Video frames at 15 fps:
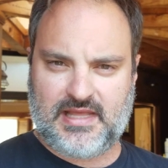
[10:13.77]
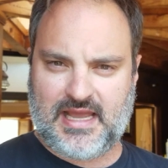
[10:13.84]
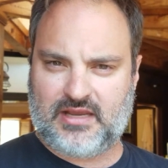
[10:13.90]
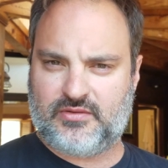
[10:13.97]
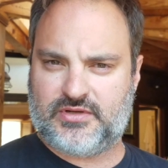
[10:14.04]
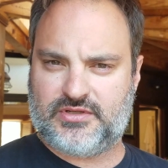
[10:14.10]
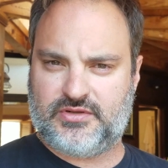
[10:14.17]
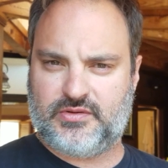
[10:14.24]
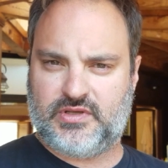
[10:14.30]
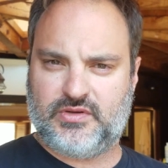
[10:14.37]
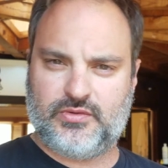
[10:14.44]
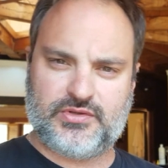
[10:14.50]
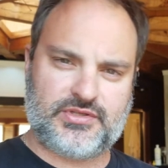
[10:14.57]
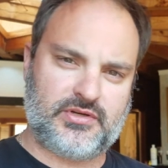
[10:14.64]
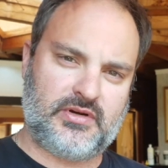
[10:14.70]
language you
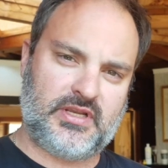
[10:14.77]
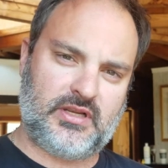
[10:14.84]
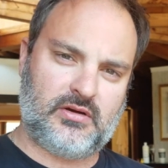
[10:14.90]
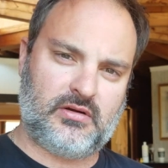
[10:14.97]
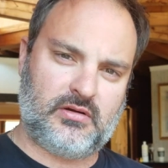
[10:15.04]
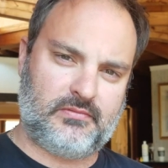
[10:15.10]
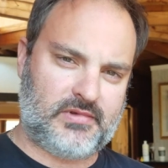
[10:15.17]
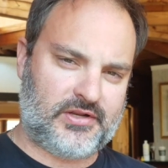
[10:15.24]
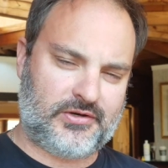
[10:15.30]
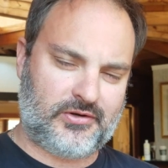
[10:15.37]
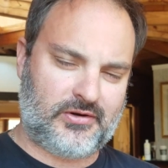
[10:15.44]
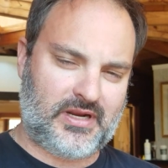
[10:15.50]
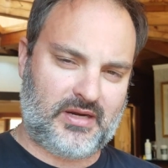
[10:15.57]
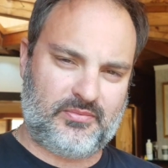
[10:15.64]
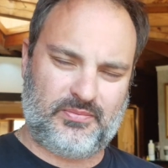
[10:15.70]
used during your
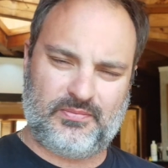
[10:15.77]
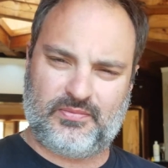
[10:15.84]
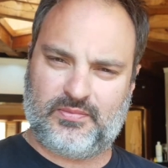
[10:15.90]
undergrad